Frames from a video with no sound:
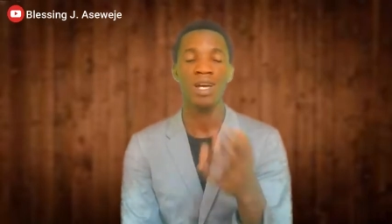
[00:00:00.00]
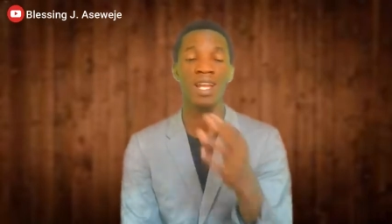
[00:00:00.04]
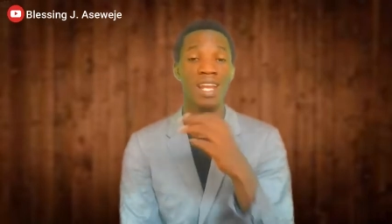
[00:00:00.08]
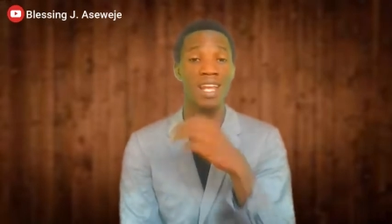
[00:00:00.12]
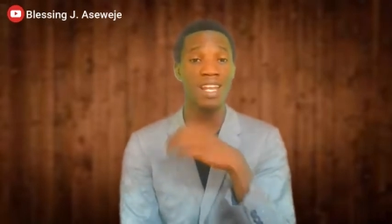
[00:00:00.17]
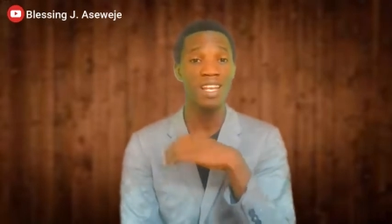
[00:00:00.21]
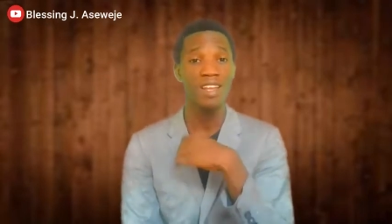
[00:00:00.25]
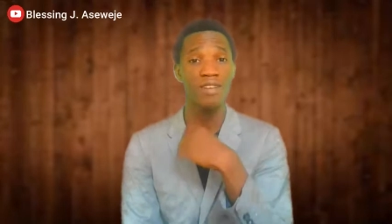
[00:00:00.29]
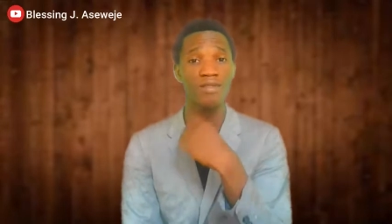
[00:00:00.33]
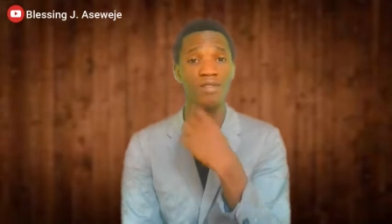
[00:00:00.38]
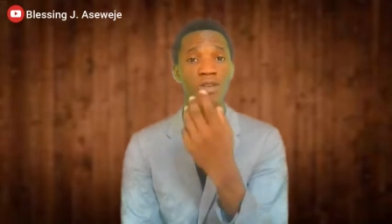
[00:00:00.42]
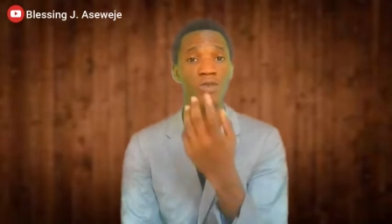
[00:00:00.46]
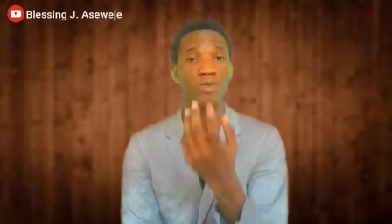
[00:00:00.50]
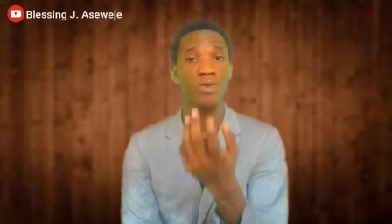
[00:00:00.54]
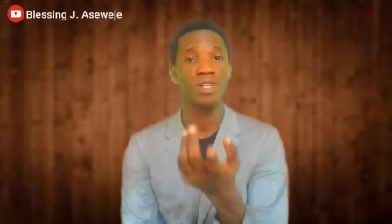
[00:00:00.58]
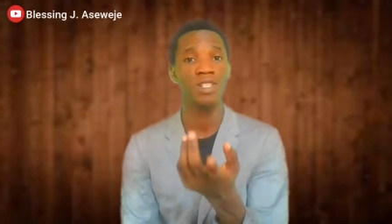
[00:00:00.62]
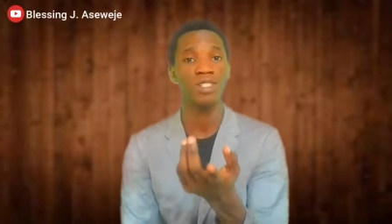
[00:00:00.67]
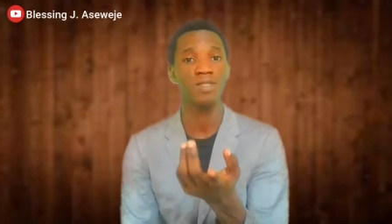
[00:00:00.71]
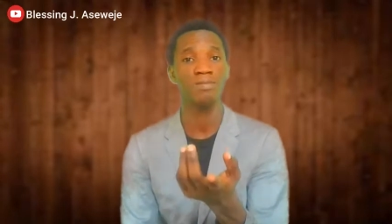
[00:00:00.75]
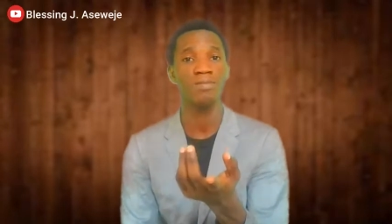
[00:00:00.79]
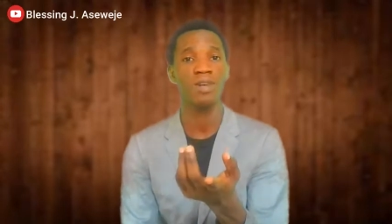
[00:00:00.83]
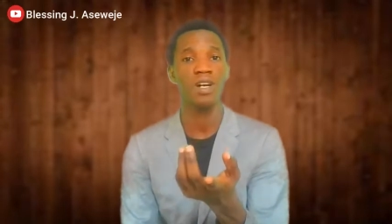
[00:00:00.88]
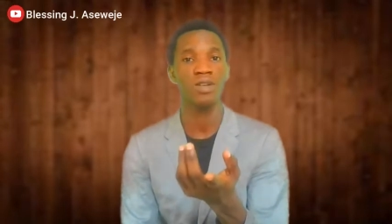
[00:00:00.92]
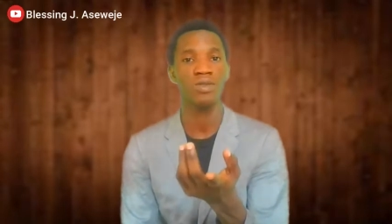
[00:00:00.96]
and I never
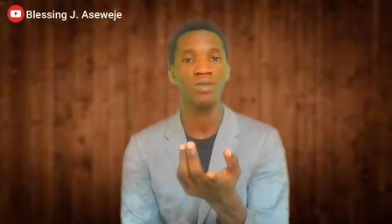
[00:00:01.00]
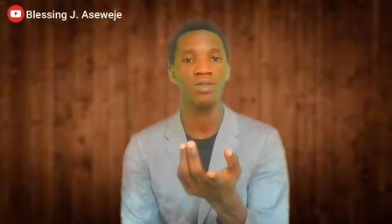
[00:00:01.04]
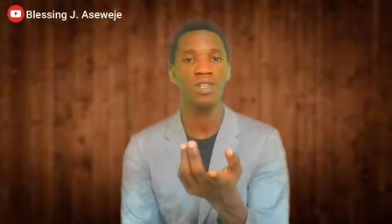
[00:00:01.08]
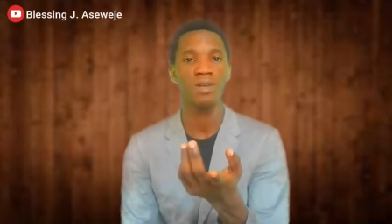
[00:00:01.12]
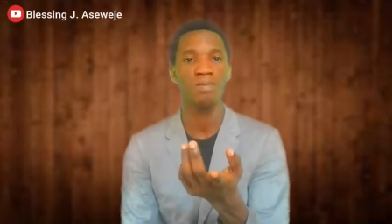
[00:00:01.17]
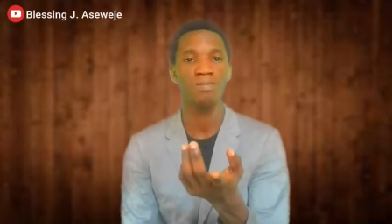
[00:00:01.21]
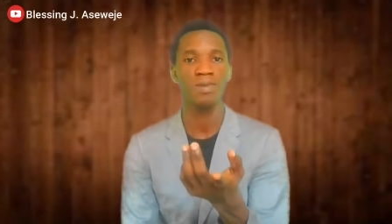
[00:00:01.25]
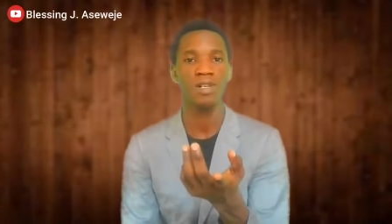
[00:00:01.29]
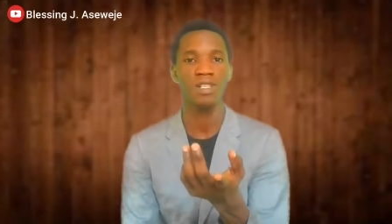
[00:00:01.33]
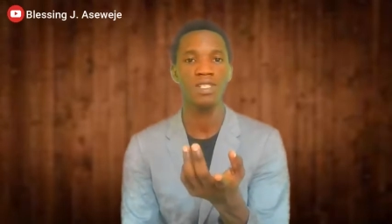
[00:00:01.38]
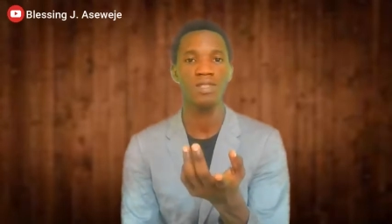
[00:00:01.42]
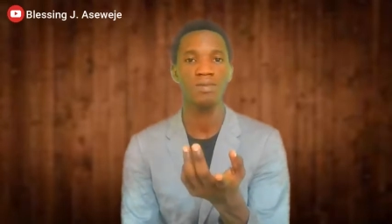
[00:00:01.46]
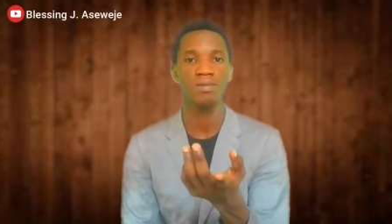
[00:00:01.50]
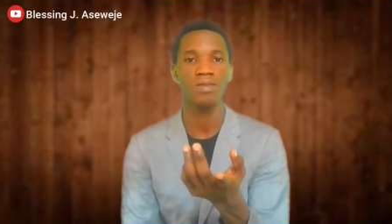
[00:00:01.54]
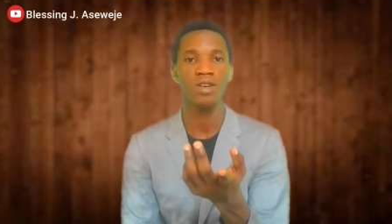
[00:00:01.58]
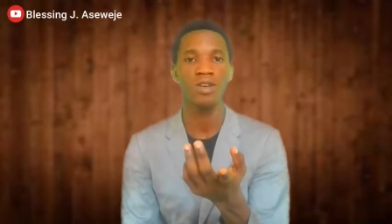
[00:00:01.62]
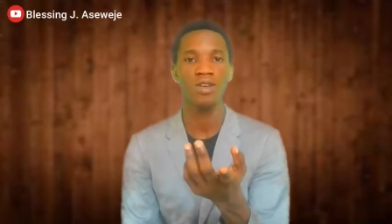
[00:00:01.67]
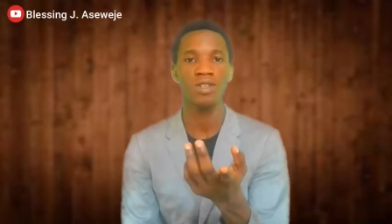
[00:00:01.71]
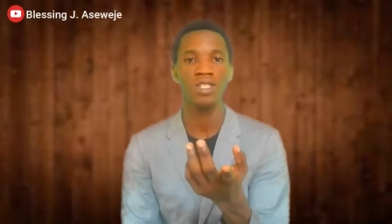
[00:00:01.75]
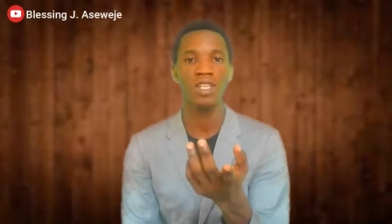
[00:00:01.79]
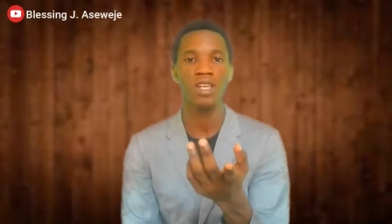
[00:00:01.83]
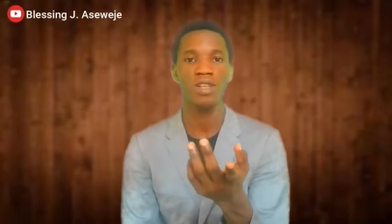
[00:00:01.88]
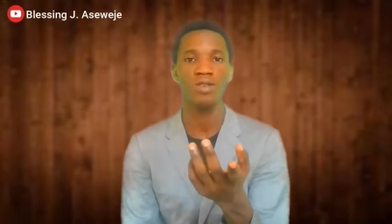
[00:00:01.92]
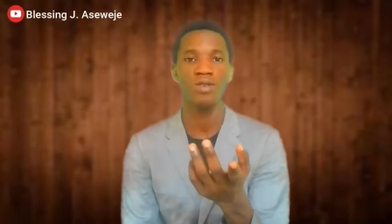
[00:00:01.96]
went back to that person
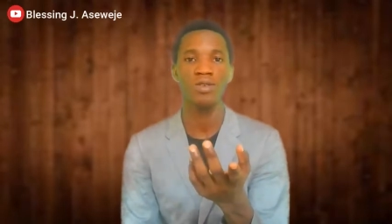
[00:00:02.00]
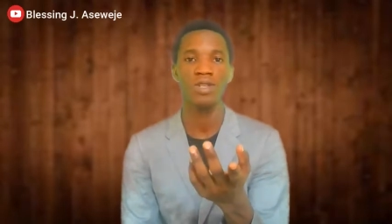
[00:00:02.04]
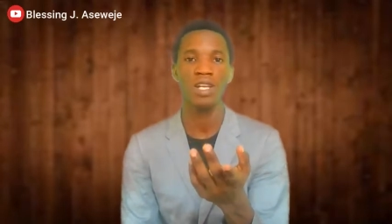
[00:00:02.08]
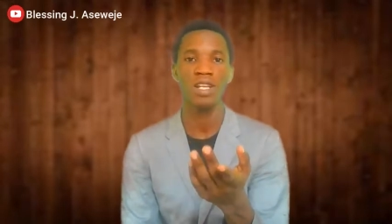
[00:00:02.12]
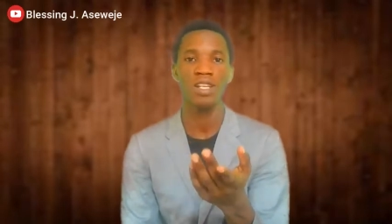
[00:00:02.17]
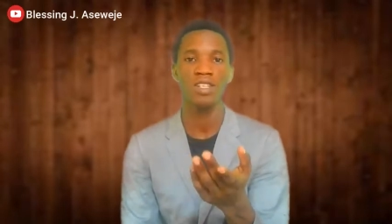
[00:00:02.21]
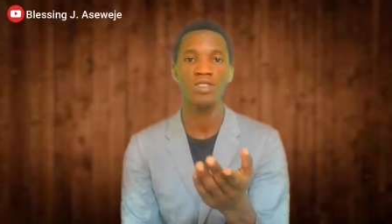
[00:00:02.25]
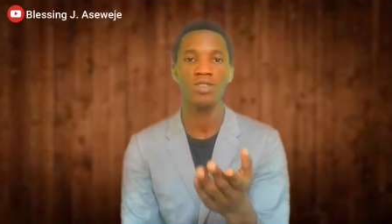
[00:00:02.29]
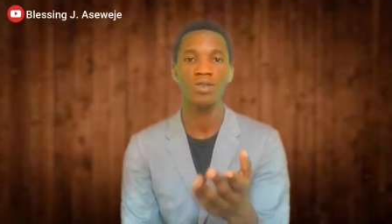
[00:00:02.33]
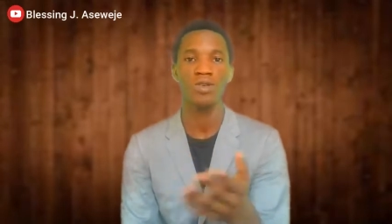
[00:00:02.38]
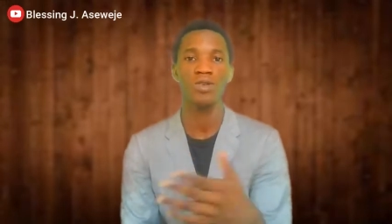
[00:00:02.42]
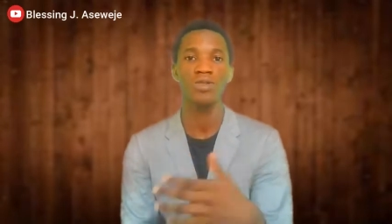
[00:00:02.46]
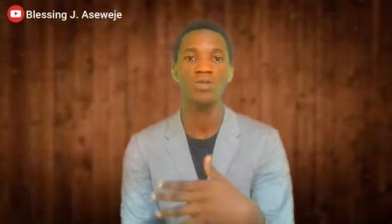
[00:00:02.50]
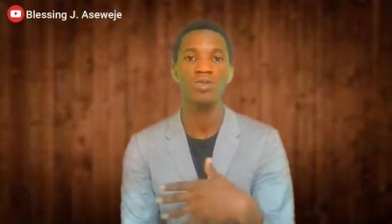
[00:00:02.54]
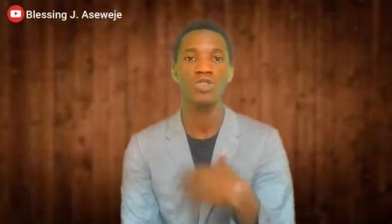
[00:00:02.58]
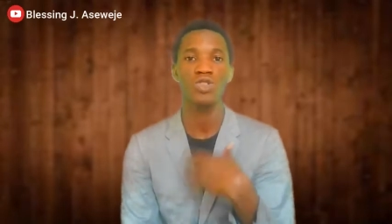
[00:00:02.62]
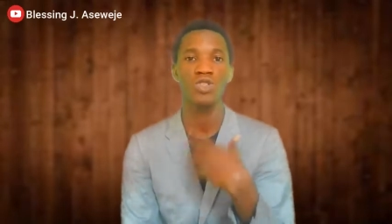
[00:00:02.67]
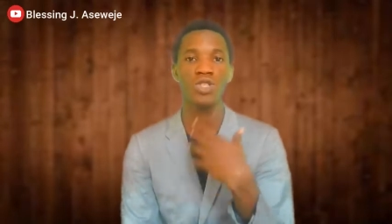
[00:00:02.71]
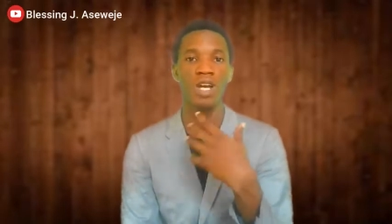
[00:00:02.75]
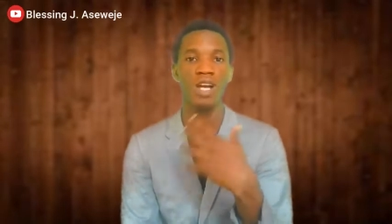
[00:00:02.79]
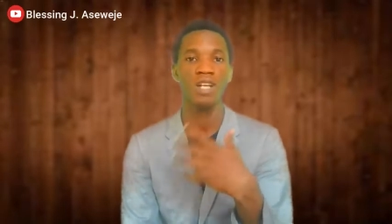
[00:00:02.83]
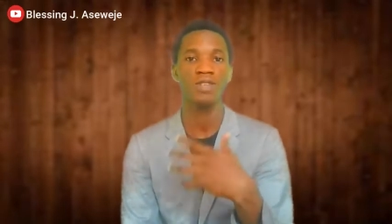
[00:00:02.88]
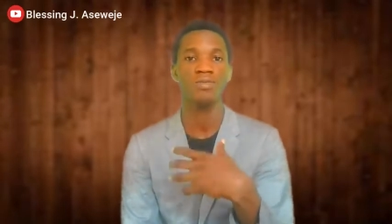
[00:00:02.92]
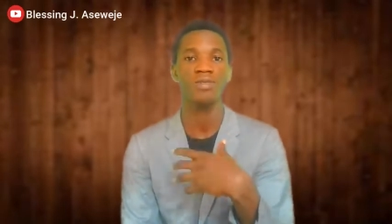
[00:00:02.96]
because I know that he's going to
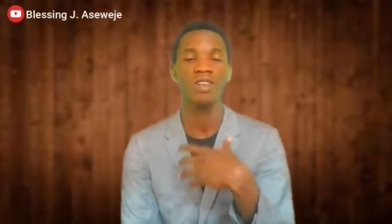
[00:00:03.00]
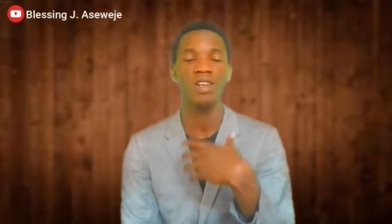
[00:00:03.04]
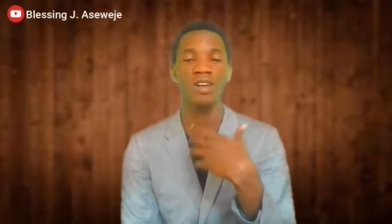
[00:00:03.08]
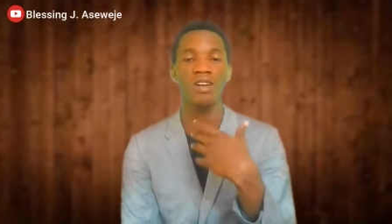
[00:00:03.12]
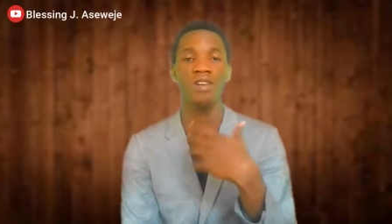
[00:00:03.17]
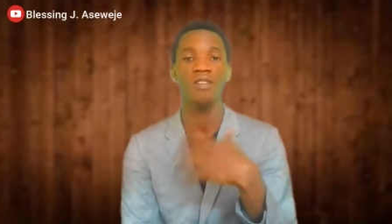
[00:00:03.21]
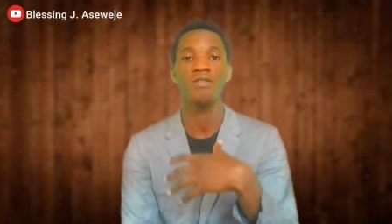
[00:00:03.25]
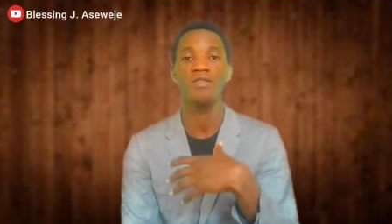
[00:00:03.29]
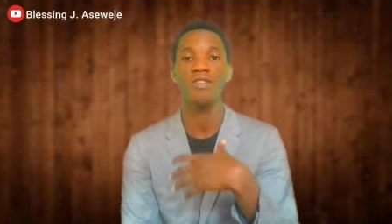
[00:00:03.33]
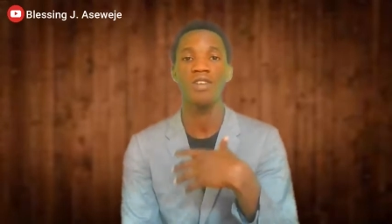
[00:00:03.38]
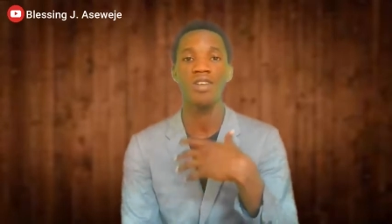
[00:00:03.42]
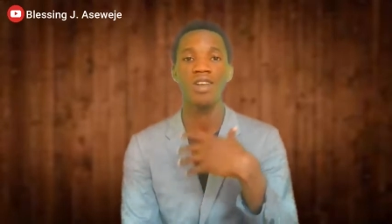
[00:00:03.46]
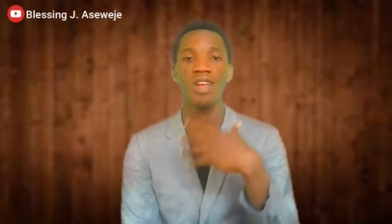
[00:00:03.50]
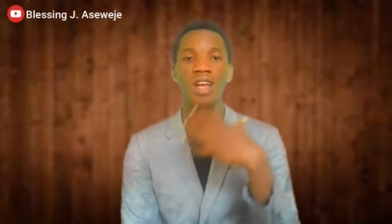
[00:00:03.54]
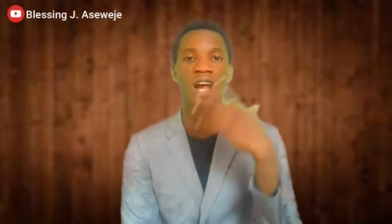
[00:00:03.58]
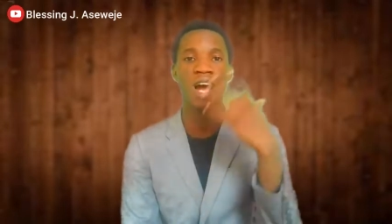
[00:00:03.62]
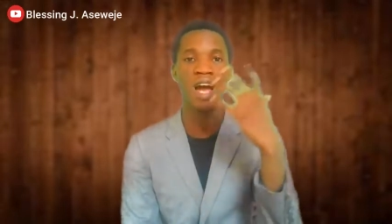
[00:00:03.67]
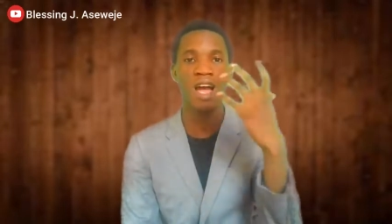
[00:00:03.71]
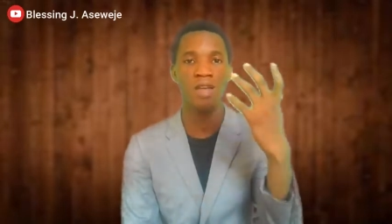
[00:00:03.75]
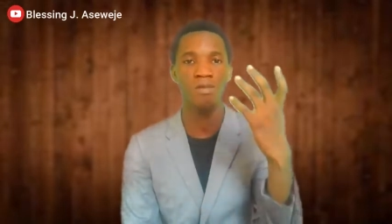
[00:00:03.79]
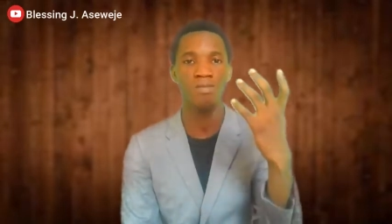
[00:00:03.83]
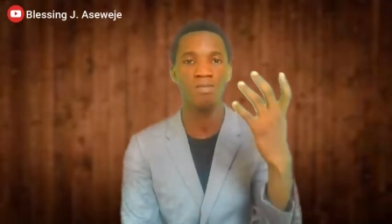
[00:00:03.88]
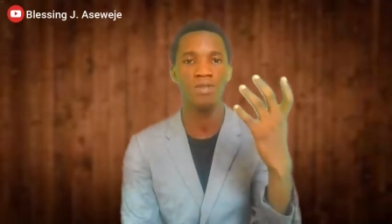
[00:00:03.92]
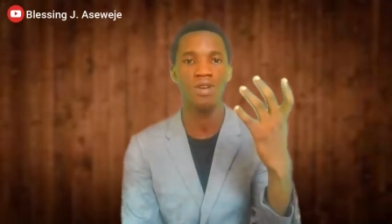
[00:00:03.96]
charge me a very
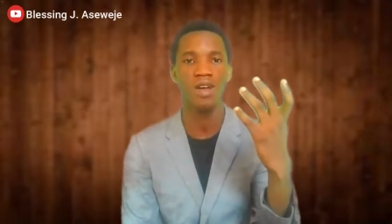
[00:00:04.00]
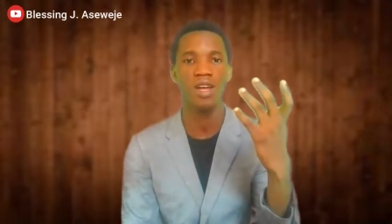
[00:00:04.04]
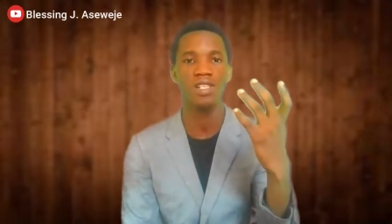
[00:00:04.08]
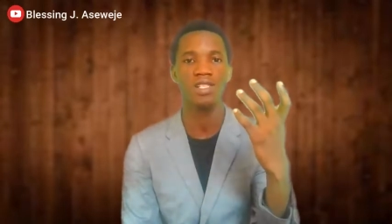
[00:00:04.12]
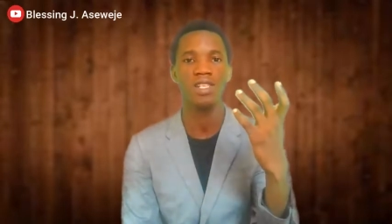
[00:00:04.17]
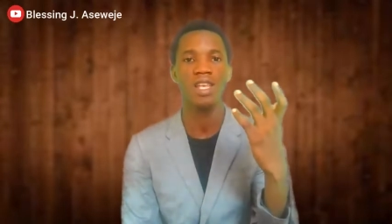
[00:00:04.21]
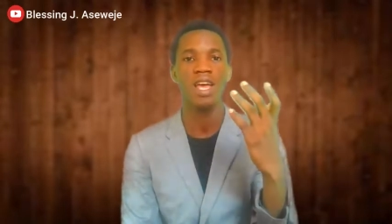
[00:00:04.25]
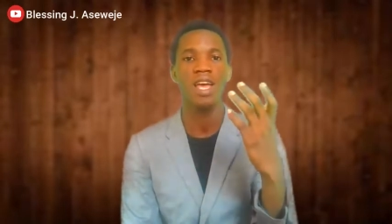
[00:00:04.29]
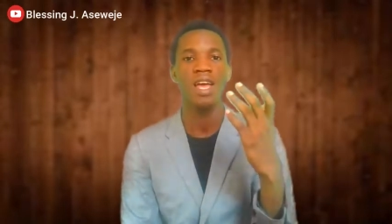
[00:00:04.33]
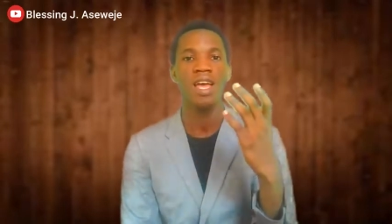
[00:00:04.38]
high price,